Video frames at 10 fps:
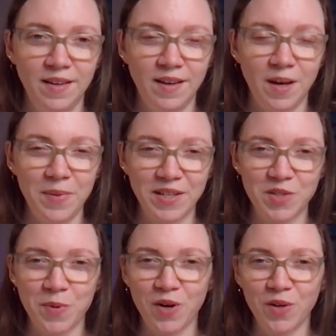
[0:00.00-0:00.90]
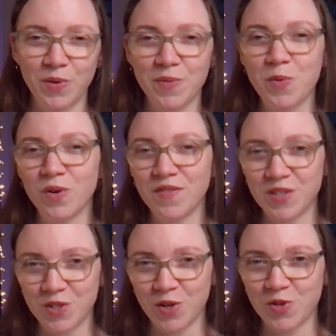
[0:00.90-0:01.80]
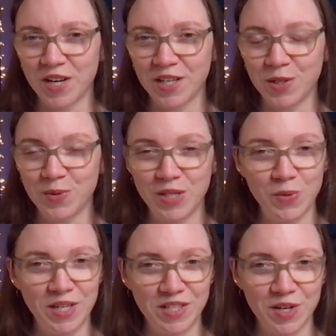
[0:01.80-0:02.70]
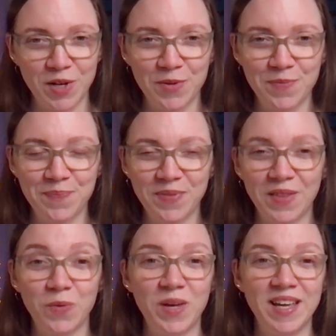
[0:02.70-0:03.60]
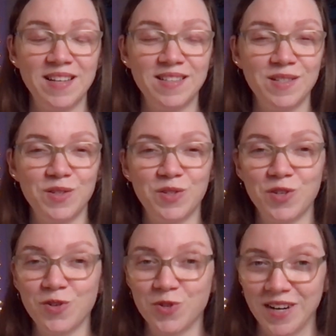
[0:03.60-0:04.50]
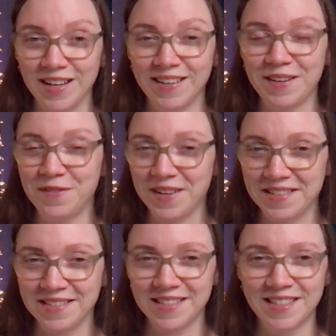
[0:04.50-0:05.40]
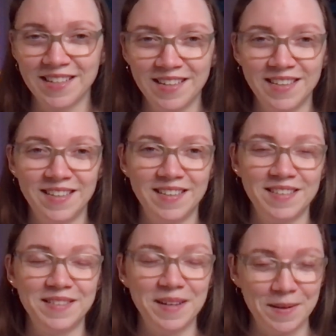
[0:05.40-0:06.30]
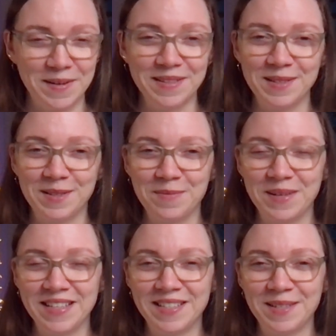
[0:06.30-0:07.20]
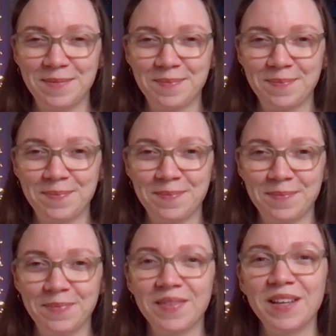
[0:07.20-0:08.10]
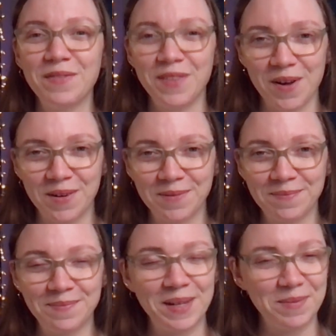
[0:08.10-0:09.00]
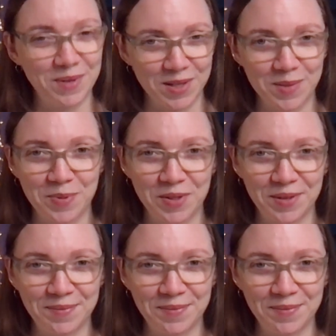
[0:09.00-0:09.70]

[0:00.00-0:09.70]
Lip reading: I'm back tomorrow with more of the Star Trek news you need to know and the weekend's Star Trek events. I'm Alison Pitt. Live long and prosper.